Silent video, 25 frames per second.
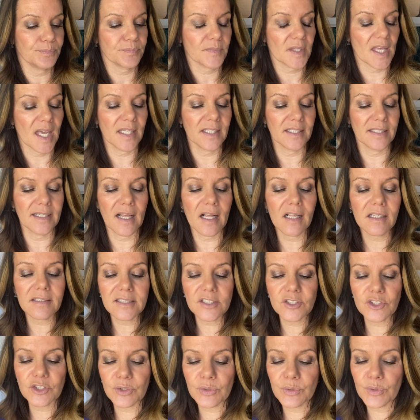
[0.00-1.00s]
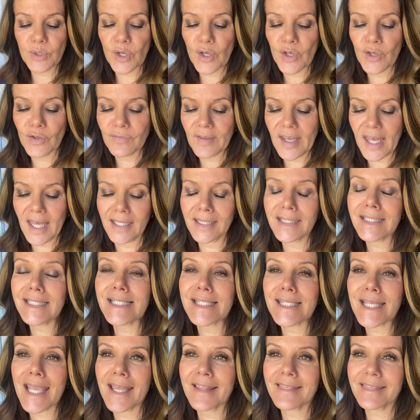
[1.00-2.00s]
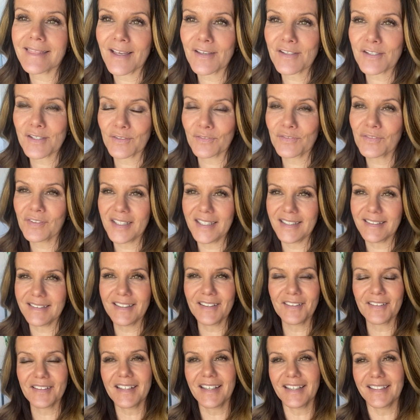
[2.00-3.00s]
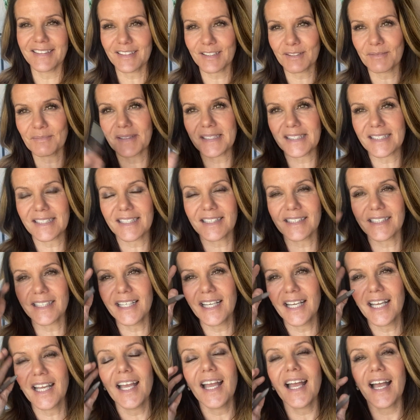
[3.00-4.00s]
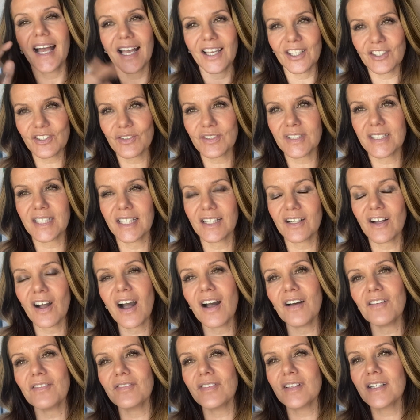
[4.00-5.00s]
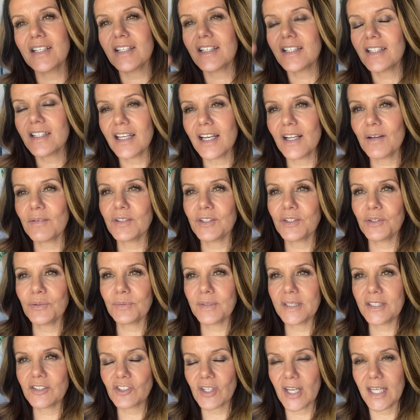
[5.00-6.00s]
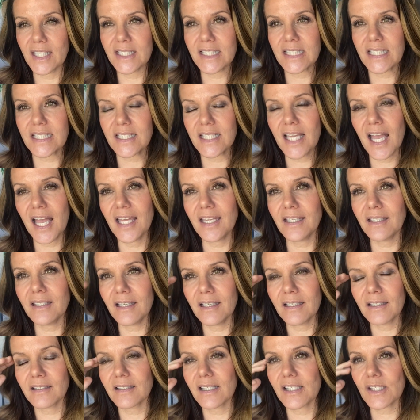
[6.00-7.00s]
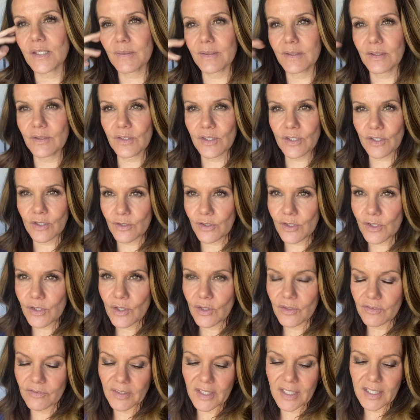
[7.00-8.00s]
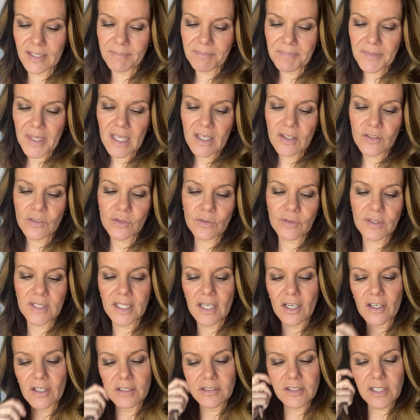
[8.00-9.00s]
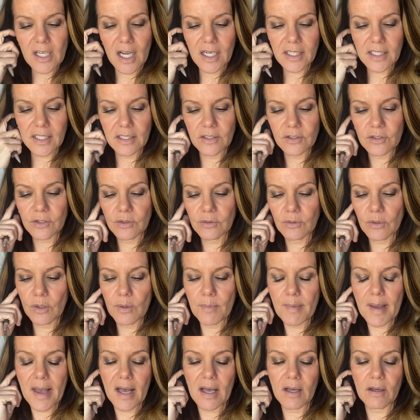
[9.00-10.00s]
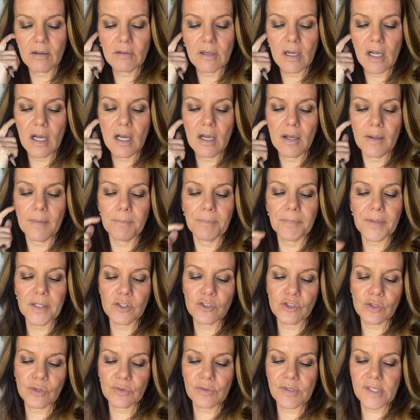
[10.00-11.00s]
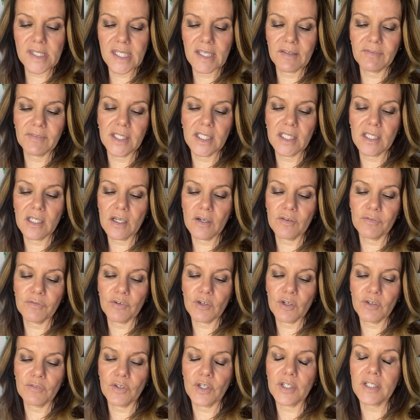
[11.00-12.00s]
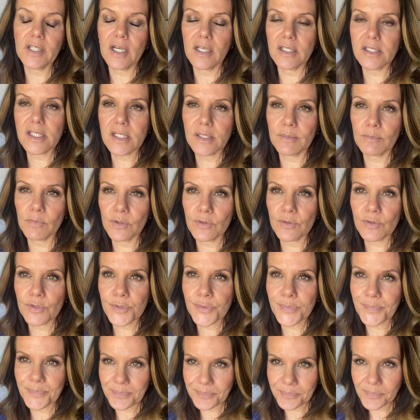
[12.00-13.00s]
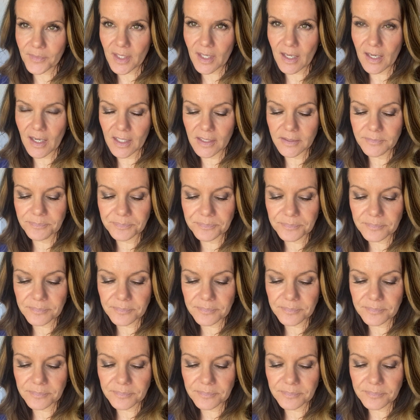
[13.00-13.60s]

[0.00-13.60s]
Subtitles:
At an altitude of at least 8,000 feet. Okay, so basically as you take off, you know, when you reach 8 to 10, that's when you start serving. So they are talking to you about ensure the safety and comfort of our customers. Okay.